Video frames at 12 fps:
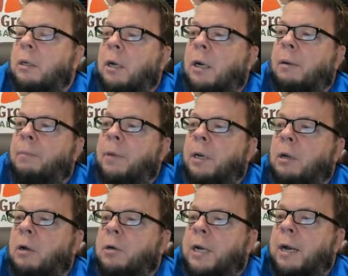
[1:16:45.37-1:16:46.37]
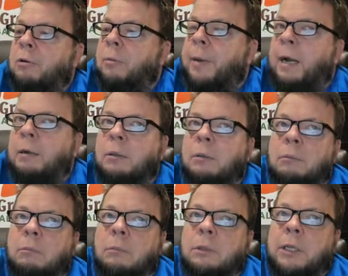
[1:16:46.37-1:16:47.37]
Um, it'll go down to about
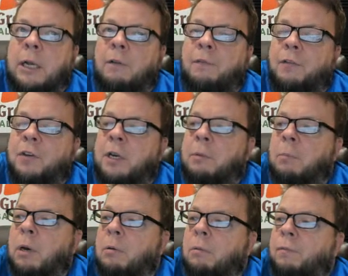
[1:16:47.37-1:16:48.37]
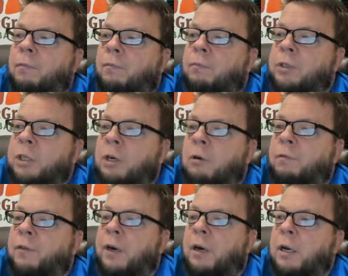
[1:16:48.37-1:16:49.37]
10 or 15 below
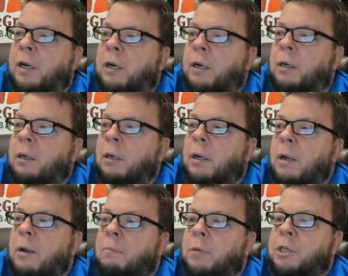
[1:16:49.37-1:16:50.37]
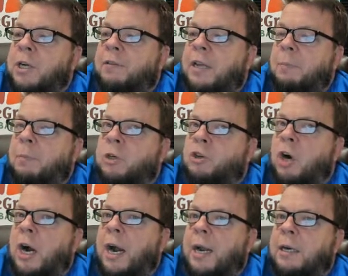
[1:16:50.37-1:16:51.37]
zero Fahrenheit but you have to keep it
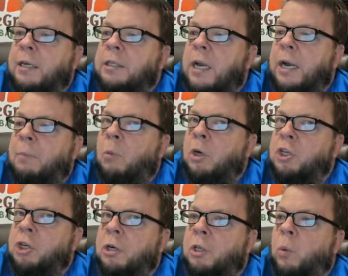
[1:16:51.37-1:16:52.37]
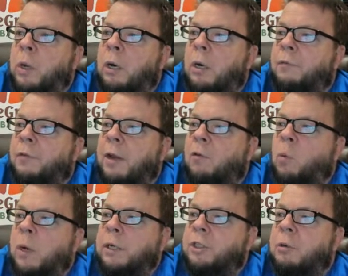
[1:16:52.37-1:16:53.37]
dry. It doesn't like moisture in the winter. If you have a
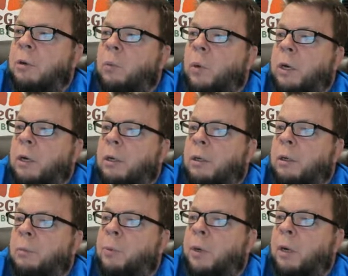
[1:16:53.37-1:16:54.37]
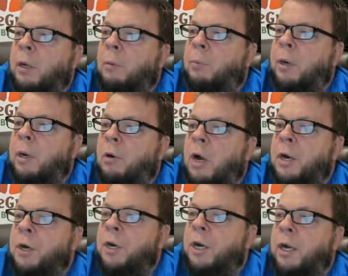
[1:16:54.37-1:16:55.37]
wet, snowy winter, you'll probably it'll probably
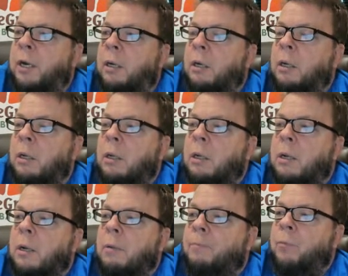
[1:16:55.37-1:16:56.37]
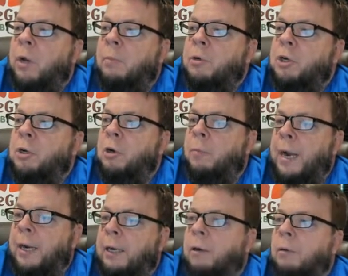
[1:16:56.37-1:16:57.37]
rot and die. Uh, but you can go
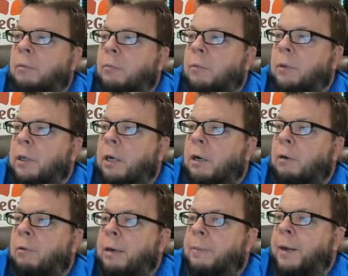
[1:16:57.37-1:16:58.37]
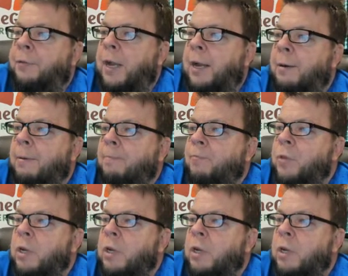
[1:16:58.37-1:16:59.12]
back and hear and read about that.